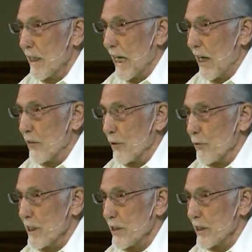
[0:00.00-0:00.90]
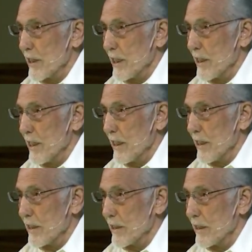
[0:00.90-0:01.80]
And the reason he did
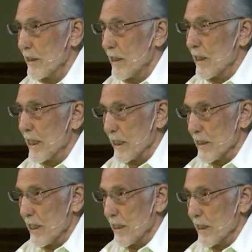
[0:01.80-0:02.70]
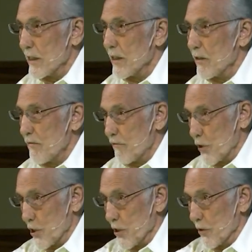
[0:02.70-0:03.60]
it
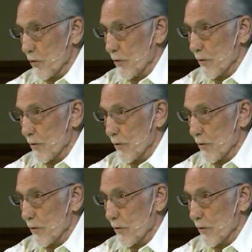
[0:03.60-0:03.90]
for you.